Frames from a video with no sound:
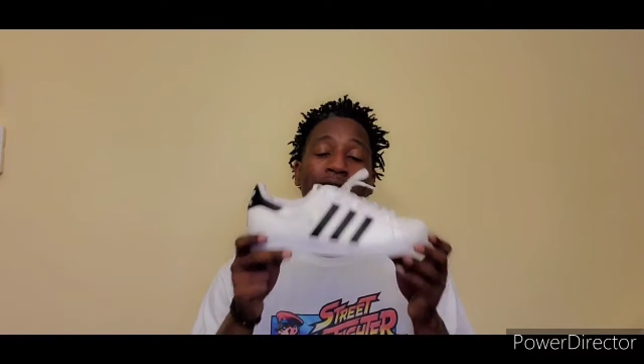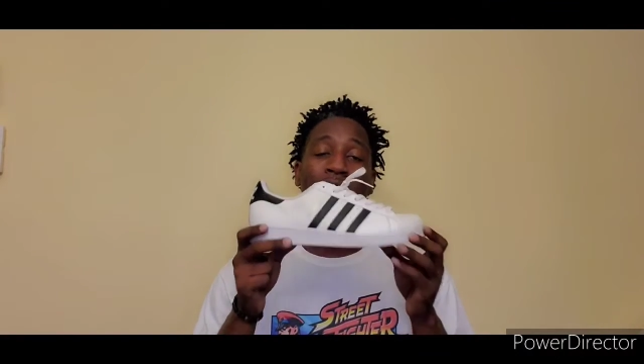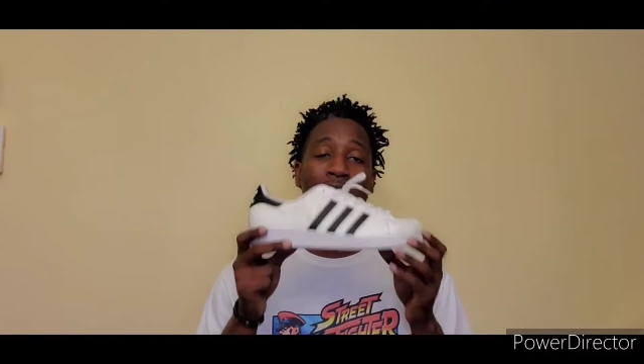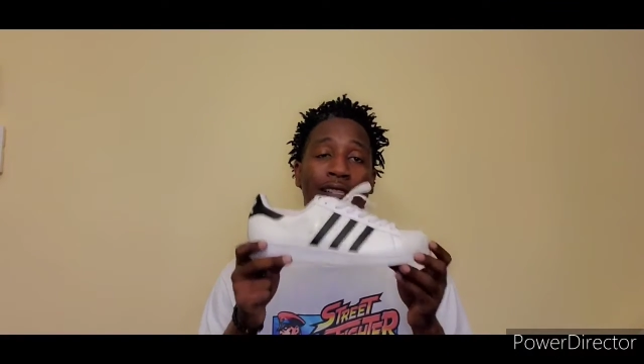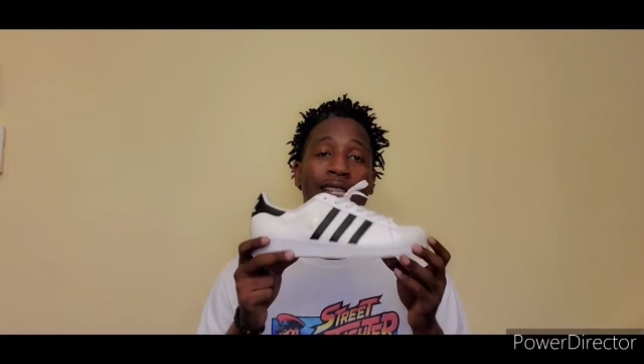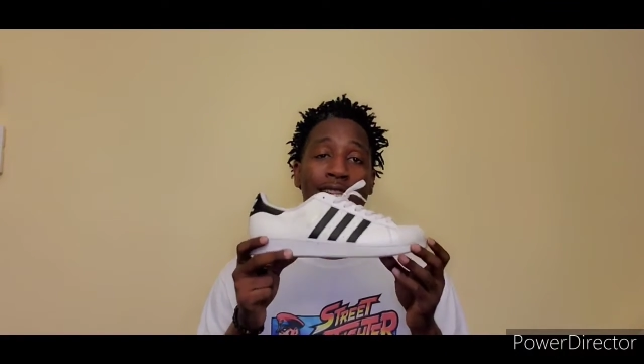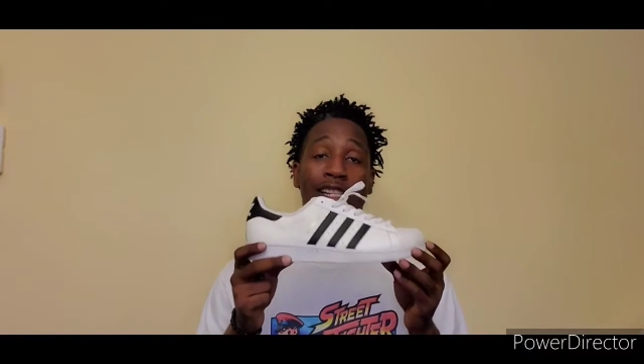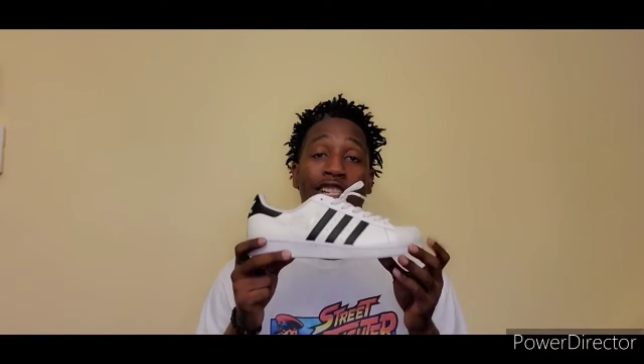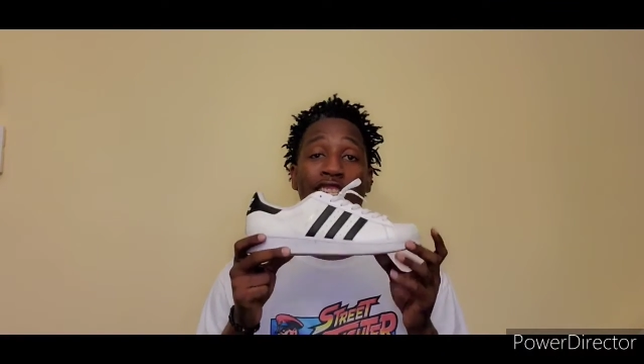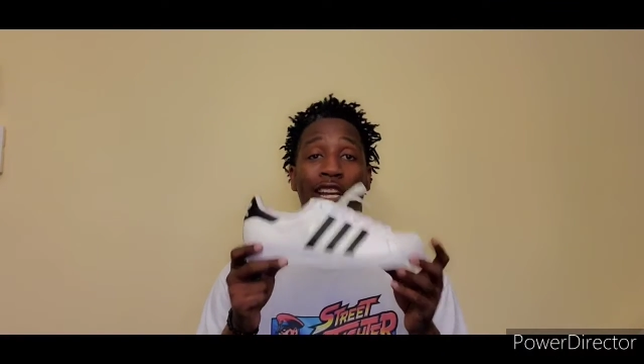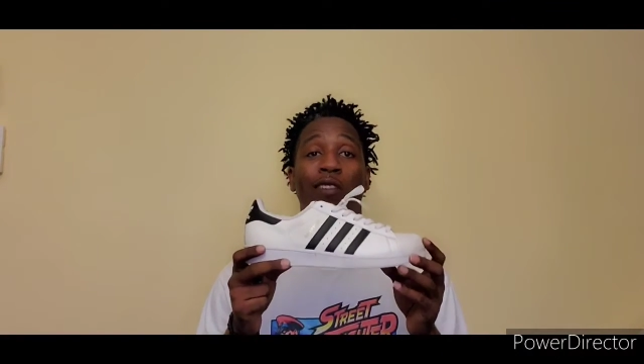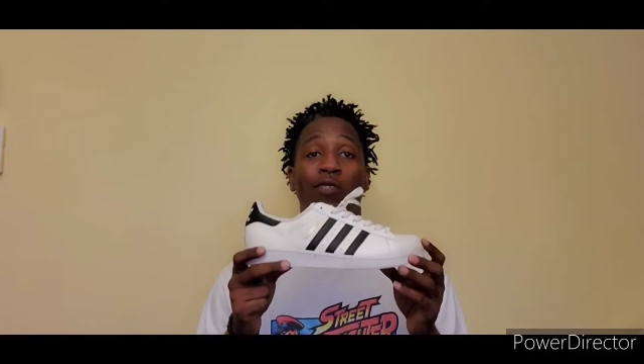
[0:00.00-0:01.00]
the
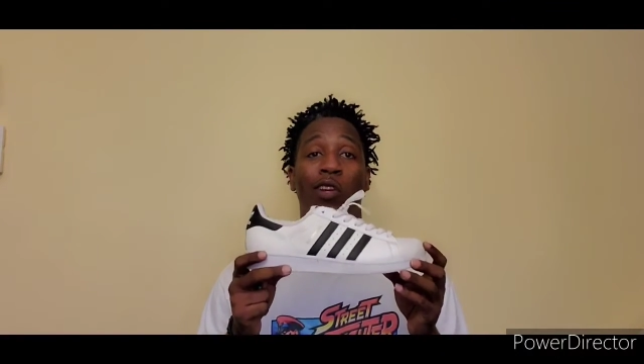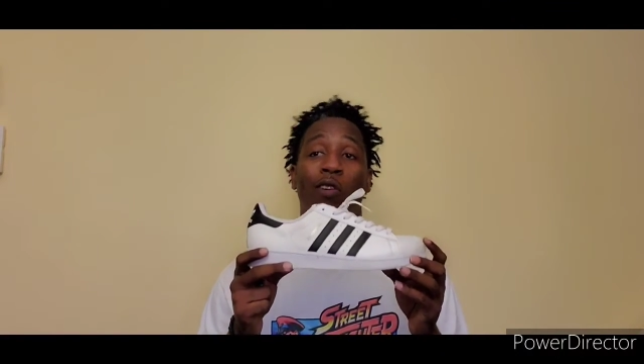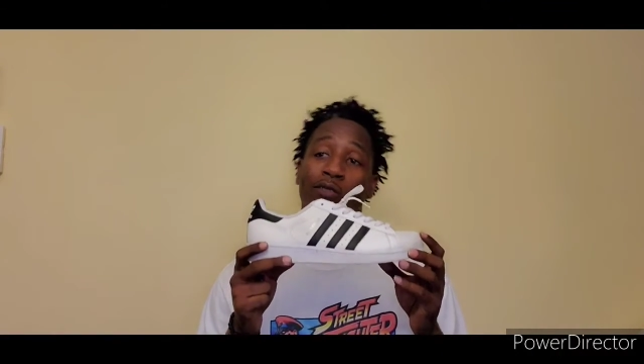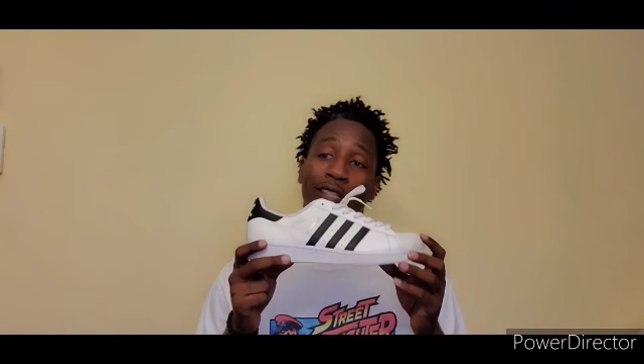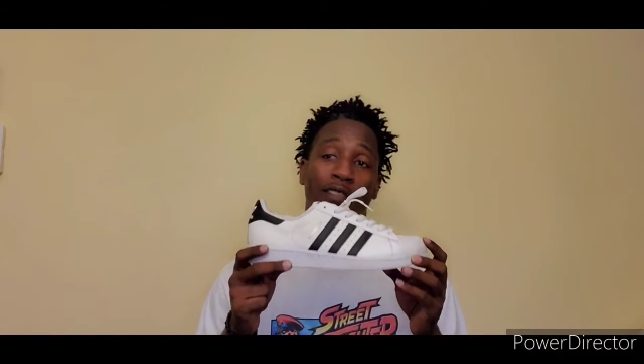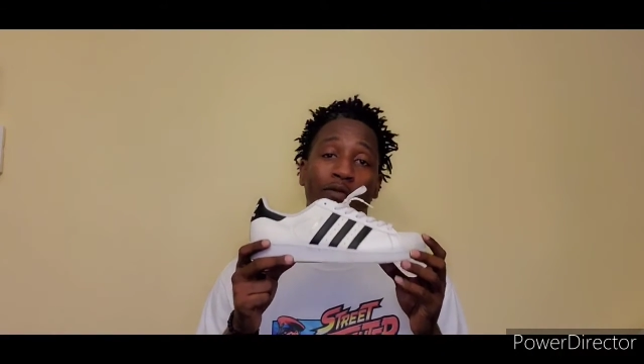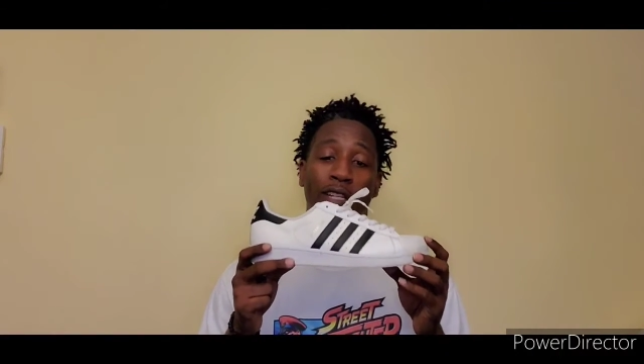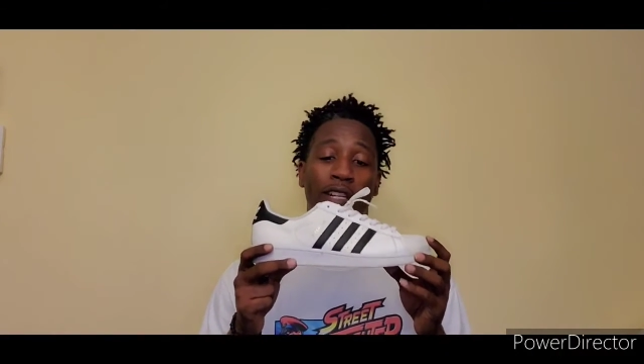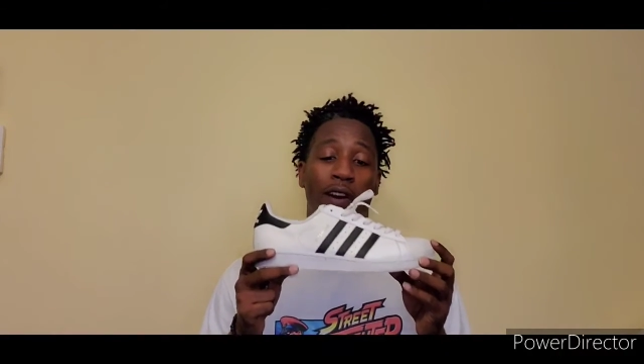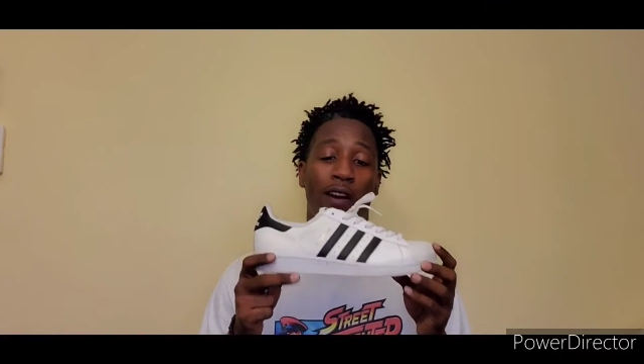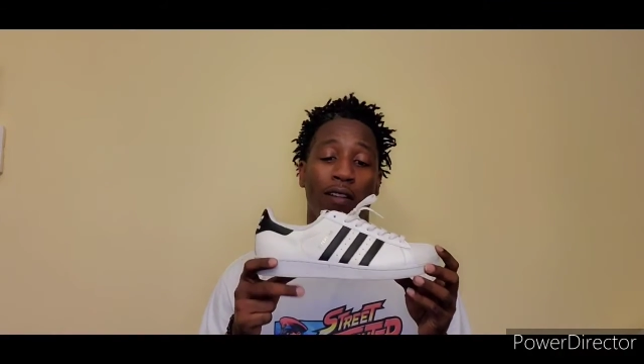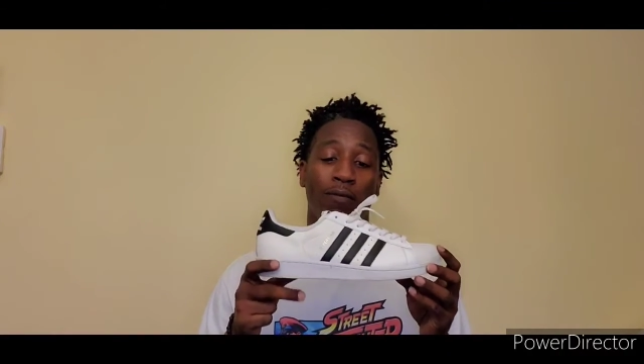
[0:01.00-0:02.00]
Adidas shell toes, as we
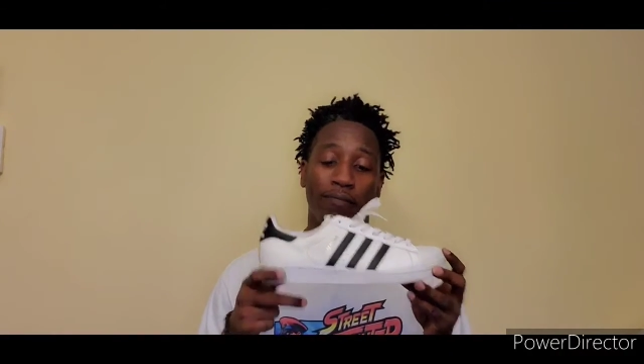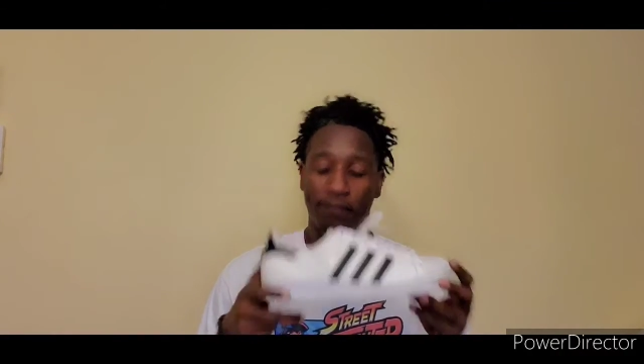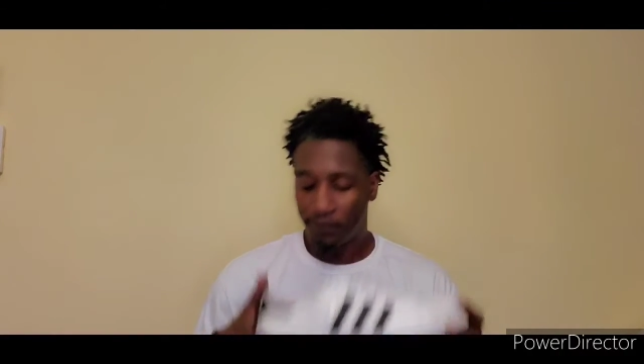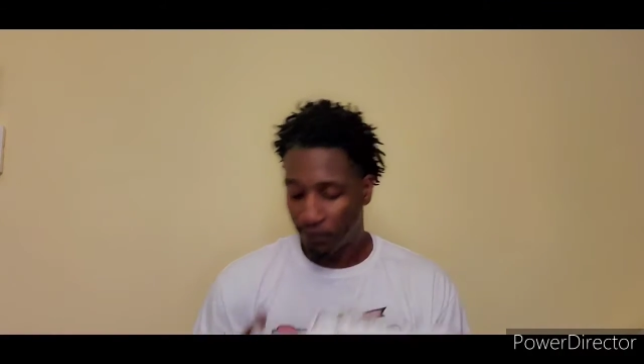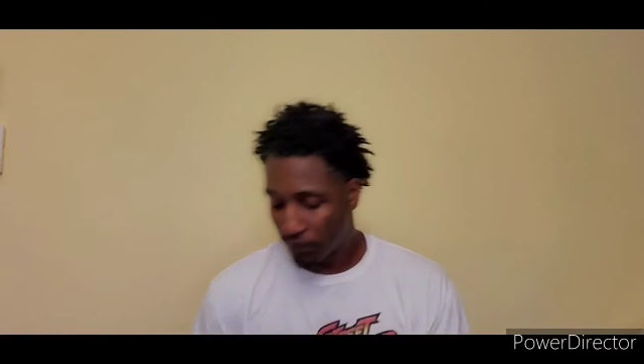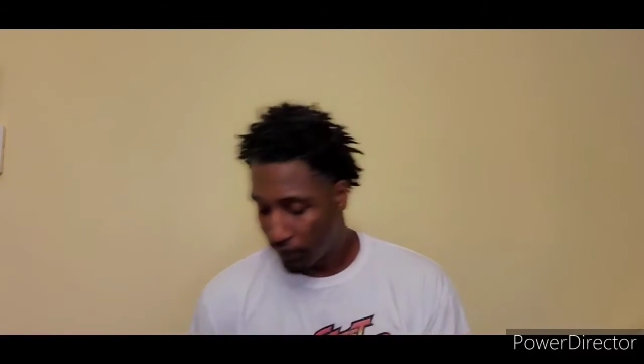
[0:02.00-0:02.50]
call them.